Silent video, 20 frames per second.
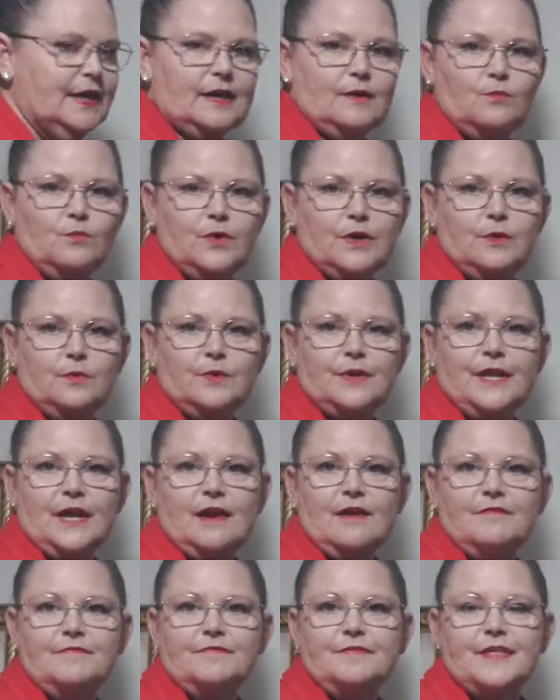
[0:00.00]
and we would
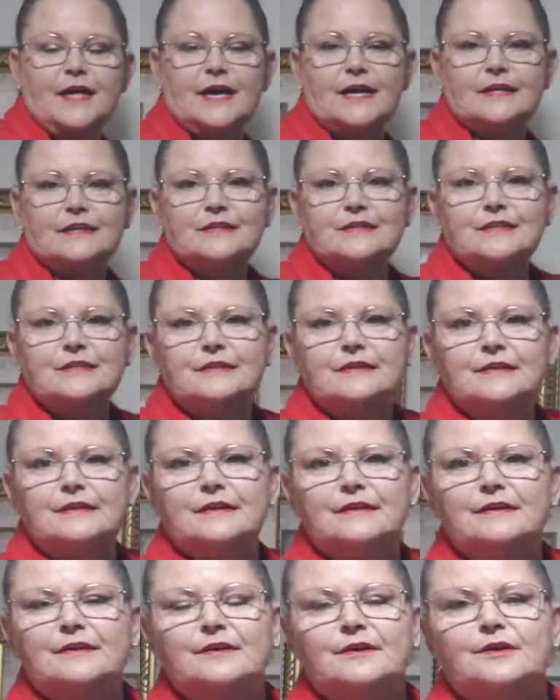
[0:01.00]
have that
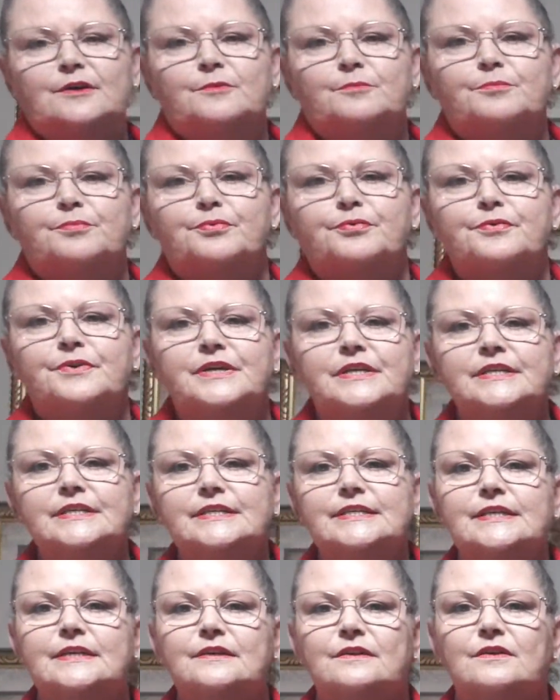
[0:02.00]

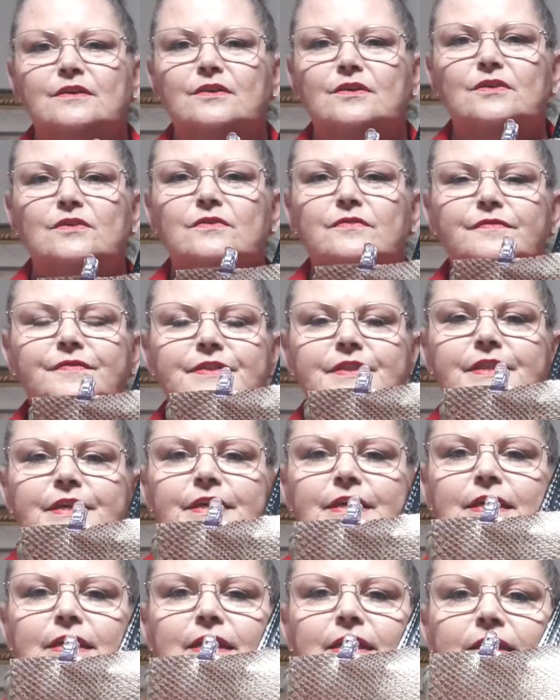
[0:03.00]
print of
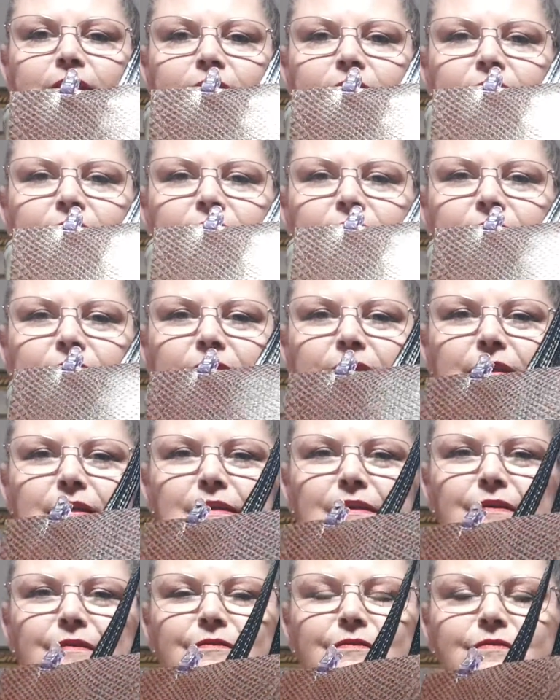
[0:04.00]
the
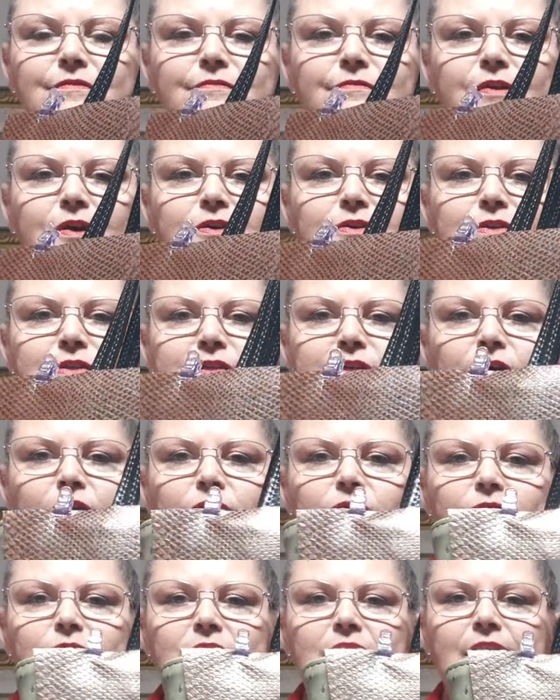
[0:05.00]
rose
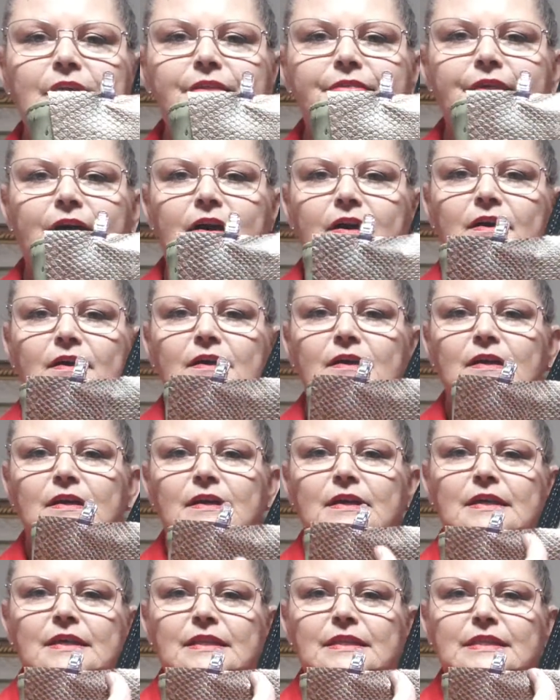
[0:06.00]
gold leather,
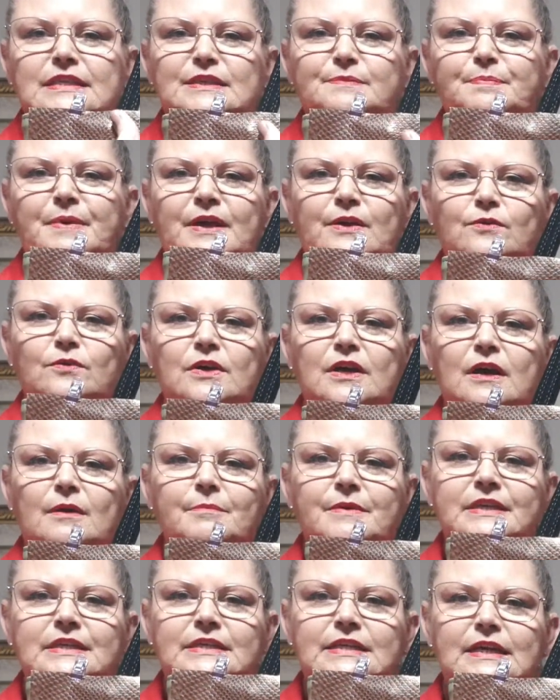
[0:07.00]
this panel
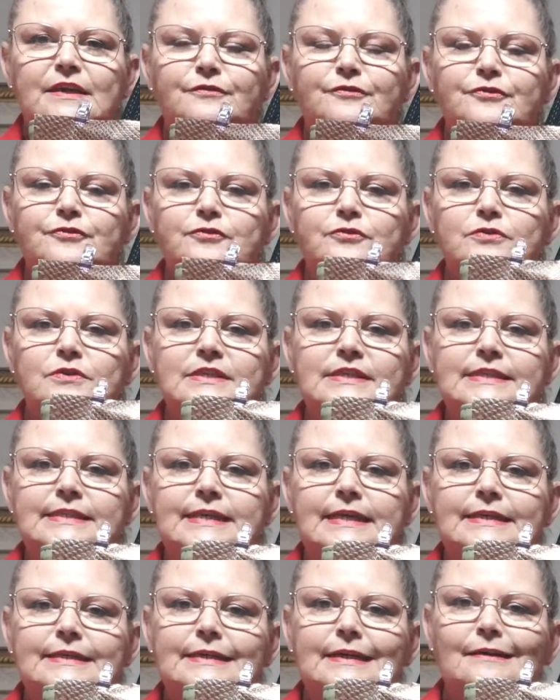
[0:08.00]
coming down through the
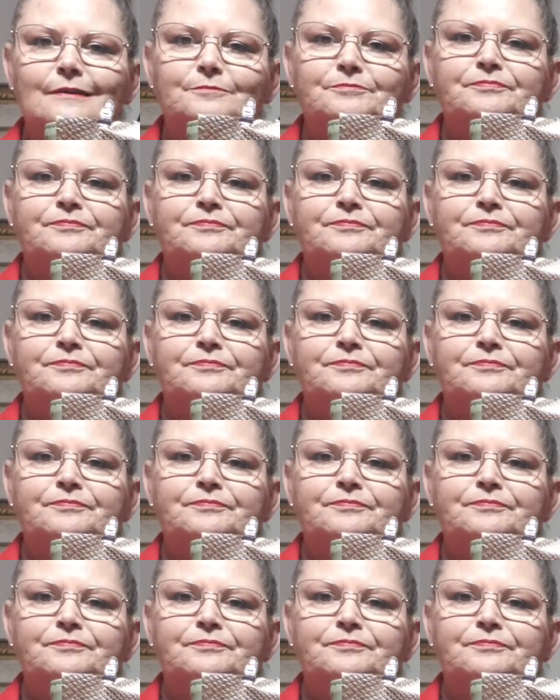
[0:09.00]
centre.